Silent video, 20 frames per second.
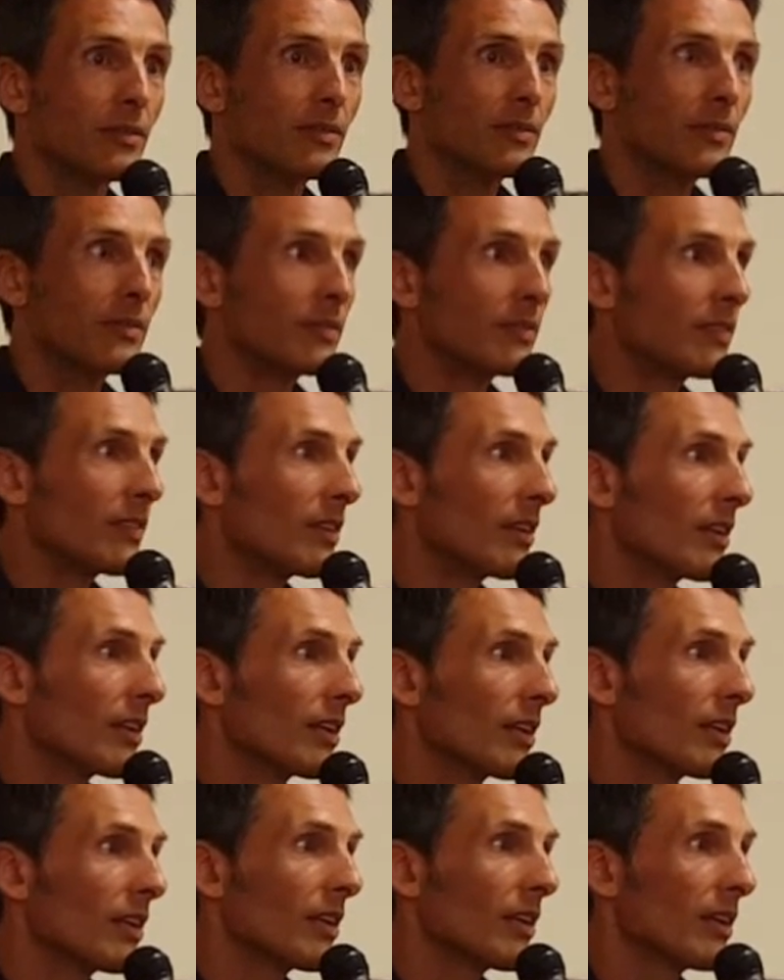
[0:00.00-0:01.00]

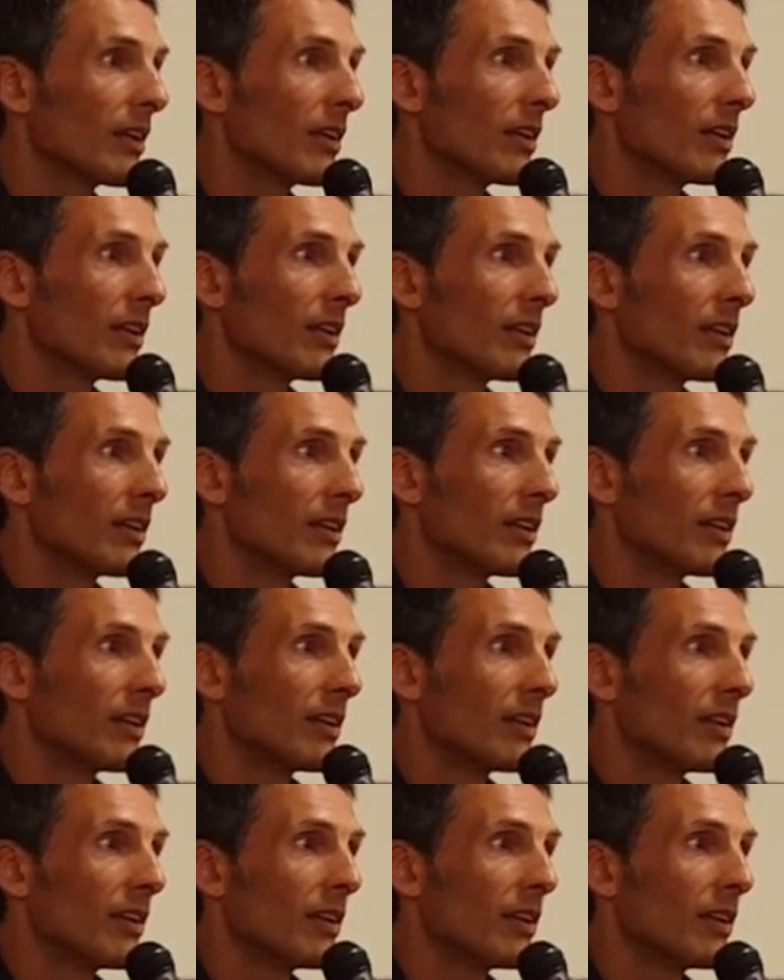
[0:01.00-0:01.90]
[no speech]